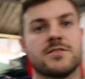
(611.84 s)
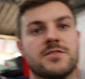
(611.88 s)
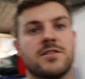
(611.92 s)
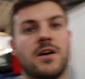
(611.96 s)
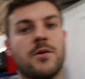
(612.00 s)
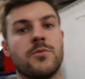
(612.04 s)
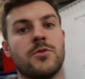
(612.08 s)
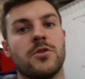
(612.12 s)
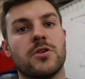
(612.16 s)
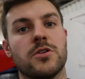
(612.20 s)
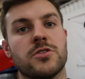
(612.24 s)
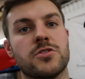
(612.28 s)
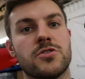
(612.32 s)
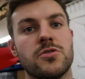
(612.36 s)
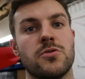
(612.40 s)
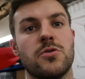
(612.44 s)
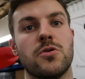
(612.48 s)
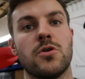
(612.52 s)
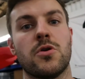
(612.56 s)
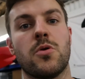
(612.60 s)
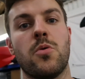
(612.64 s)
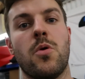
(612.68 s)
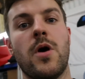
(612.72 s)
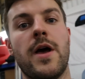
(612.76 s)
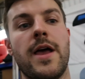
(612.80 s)
So I'm not
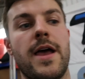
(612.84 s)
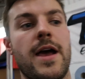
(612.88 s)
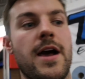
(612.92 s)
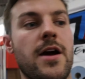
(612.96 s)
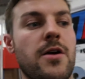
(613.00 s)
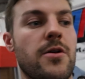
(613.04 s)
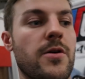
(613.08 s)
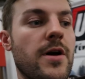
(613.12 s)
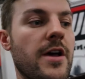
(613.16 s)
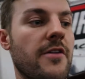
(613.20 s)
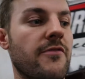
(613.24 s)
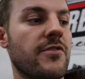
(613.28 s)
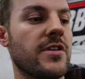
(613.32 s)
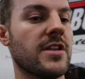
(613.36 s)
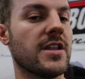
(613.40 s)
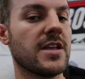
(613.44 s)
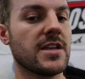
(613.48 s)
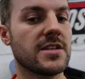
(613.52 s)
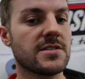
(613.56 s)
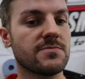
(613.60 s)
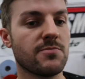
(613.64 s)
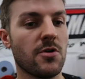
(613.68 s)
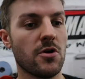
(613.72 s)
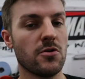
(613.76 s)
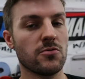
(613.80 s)
sure quite how heavy
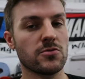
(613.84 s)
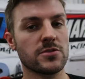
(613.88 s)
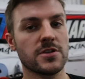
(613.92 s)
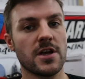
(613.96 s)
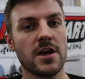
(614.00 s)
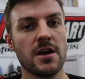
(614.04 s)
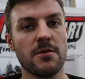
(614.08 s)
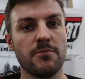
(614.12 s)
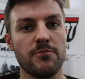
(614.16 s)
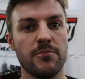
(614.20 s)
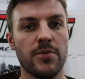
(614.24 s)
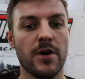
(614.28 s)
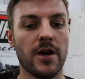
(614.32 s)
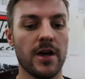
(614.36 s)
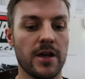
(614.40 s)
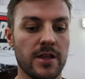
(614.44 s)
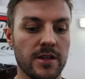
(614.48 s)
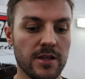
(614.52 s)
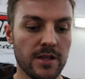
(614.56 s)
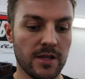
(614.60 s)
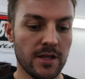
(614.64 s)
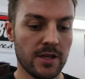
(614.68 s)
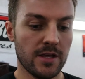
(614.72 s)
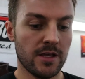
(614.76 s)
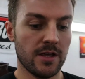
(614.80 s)
these bottles are, but
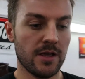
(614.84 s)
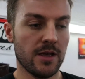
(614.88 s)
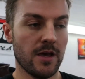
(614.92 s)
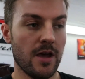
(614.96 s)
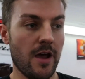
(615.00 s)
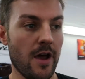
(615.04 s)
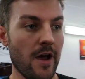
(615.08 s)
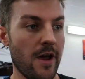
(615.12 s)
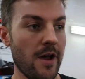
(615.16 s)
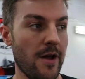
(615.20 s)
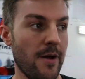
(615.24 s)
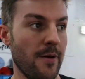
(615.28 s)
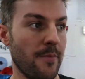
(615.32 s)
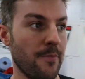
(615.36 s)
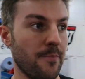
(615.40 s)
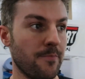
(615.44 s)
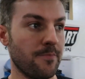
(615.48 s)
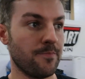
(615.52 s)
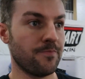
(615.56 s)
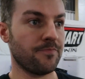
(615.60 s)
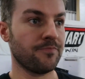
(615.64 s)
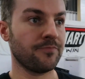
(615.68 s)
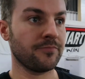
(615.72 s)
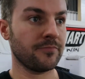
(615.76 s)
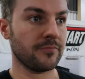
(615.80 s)
they're
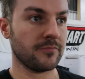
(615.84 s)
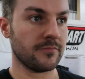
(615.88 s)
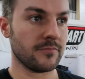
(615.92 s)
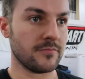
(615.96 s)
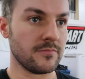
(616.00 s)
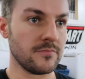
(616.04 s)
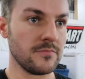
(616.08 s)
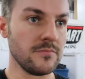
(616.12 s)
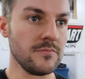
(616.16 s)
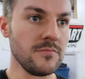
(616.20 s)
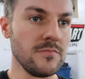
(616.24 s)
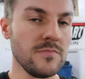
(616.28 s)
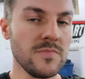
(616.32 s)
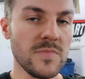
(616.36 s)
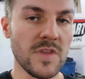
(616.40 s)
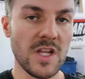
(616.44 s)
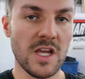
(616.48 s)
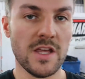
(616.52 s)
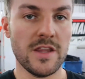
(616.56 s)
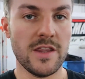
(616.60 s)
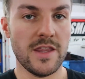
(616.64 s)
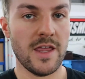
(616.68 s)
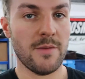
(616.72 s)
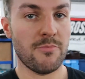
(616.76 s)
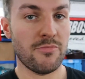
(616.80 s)

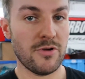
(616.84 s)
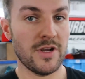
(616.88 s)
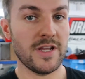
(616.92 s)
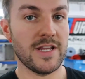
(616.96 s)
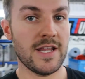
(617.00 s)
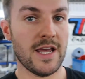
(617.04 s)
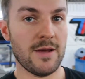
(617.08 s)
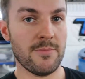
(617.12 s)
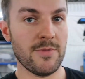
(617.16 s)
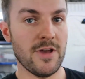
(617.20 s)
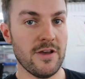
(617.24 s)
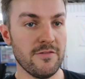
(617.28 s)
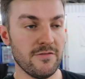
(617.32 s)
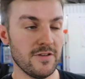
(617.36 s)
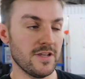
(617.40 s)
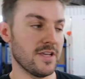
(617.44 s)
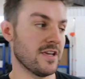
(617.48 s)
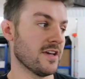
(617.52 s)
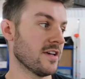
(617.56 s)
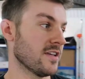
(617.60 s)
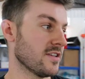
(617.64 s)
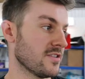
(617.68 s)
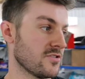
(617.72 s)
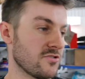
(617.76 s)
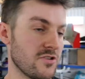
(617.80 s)
pretty damn
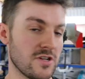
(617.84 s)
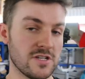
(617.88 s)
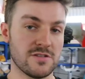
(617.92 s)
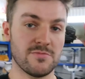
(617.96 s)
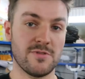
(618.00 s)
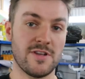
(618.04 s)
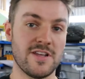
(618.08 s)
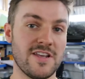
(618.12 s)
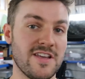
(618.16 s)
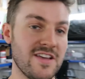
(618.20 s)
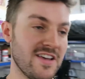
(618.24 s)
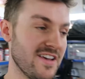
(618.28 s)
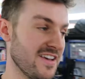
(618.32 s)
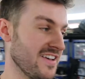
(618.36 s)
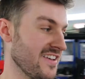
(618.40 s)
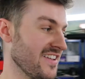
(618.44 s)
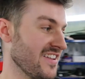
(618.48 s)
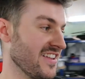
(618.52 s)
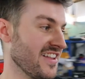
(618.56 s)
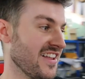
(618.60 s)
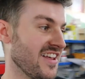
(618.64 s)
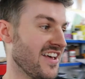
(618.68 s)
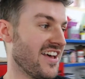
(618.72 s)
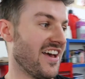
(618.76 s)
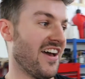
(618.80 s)
heavy, trust me.
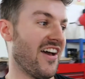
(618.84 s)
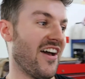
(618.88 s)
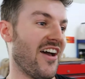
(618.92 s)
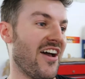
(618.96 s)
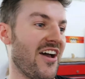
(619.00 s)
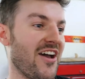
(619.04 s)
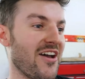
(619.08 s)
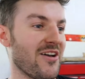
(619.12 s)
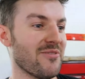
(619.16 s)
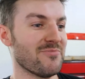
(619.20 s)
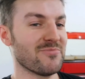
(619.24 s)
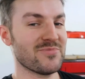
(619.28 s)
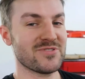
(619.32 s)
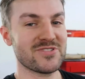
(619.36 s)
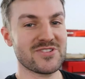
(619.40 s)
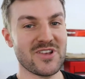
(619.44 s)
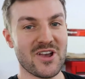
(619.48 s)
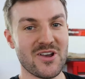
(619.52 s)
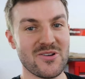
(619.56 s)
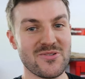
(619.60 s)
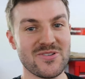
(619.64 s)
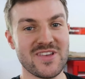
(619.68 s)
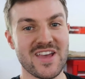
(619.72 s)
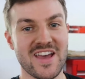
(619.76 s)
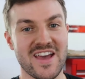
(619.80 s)

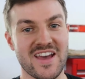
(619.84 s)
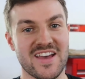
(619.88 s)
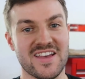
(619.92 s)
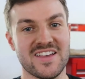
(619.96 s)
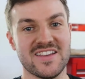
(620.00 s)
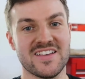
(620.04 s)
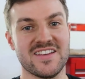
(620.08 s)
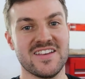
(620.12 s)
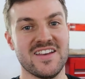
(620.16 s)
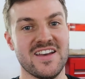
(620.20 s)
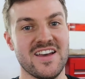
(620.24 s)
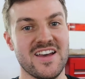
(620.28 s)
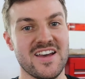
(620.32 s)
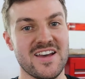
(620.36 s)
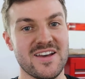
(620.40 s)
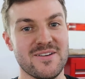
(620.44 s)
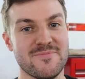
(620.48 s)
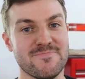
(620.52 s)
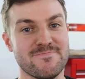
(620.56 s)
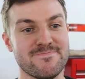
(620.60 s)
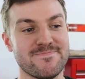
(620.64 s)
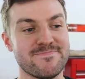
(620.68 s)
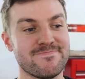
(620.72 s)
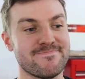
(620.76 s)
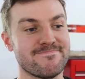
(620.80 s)
So yeah,
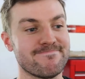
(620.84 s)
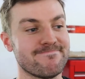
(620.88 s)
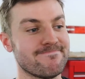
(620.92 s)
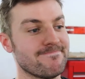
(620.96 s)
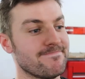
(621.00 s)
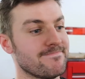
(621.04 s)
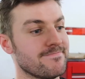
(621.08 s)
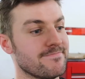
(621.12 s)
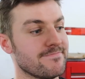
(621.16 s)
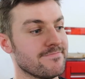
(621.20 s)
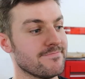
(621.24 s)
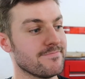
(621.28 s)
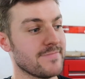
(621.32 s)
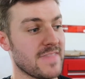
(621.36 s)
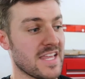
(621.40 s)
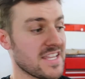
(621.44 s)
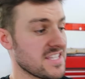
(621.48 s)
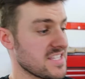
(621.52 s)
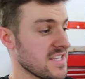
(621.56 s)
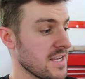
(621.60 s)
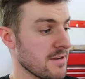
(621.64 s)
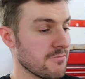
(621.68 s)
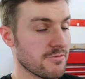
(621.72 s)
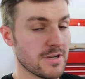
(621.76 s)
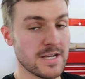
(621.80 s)

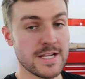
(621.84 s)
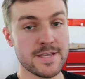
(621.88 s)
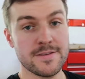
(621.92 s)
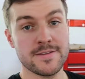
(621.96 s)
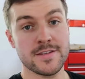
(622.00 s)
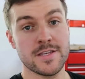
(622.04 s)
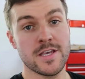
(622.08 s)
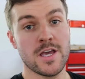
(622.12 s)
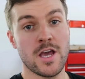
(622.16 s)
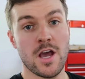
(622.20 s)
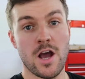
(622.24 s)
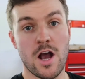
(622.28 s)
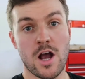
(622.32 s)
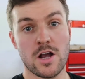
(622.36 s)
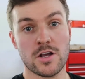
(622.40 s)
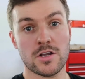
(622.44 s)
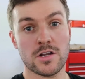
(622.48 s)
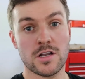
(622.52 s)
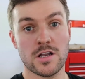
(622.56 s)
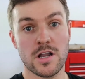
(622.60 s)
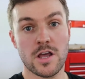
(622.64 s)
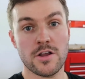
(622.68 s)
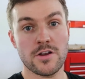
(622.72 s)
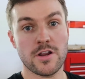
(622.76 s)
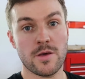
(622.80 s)
that's it really. I'm
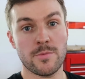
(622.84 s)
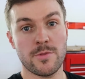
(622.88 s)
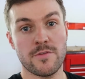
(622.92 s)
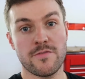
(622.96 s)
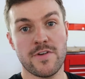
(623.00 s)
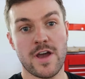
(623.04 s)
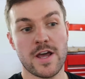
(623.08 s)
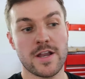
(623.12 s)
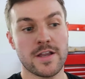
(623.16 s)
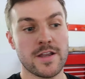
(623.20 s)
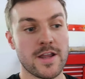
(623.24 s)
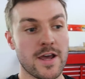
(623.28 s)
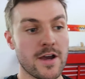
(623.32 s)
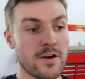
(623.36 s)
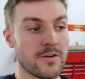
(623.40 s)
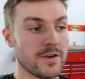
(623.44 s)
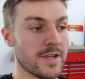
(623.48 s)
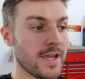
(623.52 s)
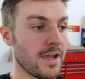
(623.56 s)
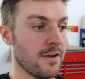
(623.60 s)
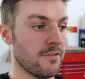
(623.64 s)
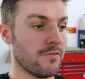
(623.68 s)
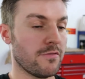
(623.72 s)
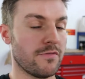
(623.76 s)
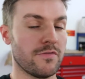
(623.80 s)
going to load up the van now,
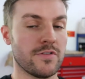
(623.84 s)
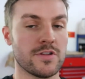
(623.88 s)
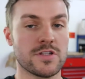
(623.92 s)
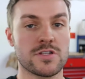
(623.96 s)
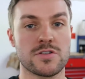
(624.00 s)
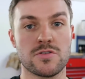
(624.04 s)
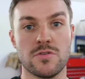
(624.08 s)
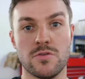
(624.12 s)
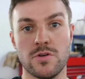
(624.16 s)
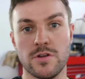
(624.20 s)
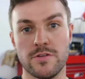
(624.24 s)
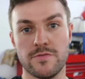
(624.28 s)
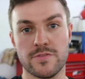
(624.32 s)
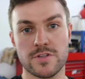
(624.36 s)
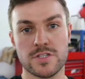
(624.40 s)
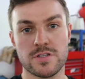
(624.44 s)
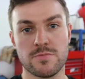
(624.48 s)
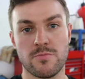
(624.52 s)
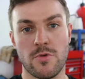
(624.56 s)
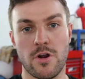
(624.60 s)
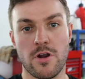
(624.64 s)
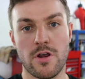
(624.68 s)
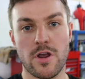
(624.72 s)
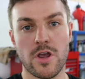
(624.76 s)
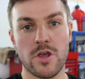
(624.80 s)
get everything sorted for
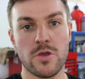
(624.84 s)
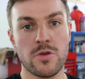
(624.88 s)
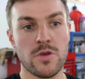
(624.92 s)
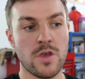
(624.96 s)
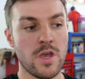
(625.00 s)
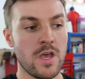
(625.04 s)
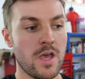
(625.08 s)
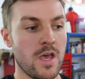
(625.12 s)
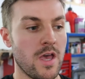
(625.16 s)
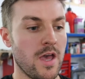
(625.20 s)
tomorrow,